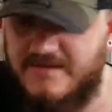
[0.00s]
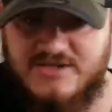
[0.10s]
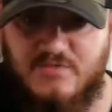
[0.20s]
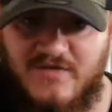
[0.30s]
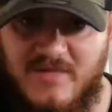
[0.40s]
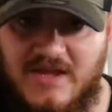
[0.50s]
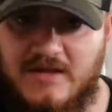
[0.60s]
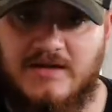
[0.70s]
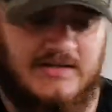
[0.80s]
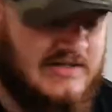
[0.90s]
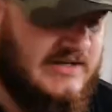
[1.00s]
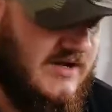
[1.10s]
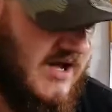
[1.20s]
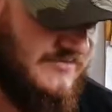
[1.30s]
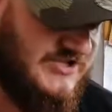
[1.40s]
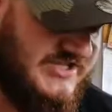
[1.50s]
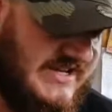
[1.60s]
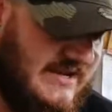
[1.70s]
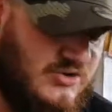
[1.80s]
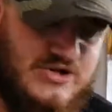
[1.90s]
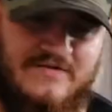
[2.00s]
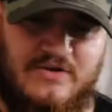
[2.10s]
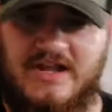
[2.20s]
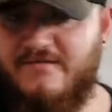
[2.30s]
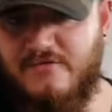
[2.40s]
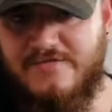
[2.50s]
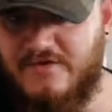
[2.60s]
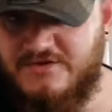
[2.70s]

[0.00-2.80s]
this with me, just in a little travel kit for if I